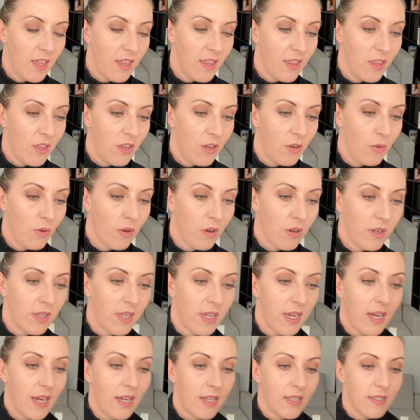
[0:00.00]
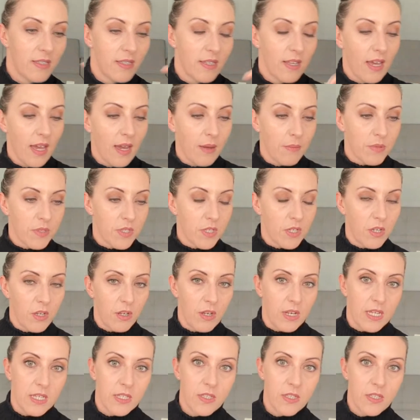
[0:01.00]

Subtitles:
You are, yes, absolutely.